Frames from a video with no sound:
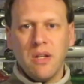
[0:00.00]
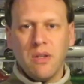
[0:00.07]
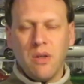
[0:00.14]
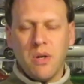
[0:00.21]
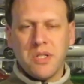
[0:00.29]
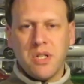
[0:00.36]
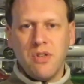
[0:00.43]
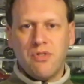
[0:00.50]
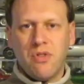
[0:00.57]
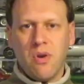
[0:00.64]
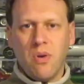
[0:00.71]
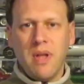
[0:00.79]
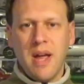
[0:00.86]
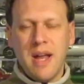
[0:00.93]
lost
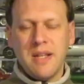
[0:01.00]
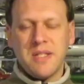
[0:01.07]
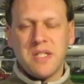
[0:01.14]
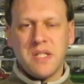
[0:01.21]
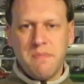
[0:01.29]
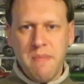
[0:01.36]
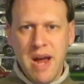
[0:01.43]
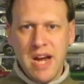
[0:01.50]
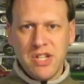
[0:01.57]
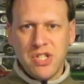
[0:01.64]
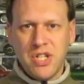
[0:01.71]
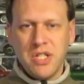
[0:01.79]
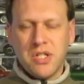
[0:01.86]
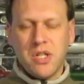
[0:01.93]
control and
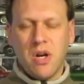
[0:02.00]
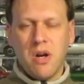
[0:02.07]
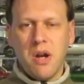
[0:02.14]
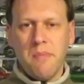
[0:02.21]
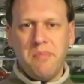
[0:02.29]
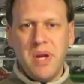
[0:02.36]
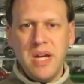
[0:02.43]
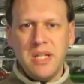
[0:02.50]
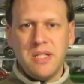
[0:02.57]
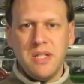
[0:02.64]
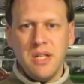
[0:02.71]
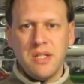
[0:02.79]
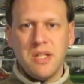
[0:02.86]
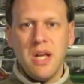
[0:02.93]
smashed his car to
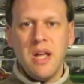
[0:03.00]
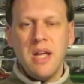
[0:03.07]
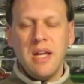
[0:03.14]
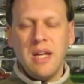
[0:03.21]
pieces.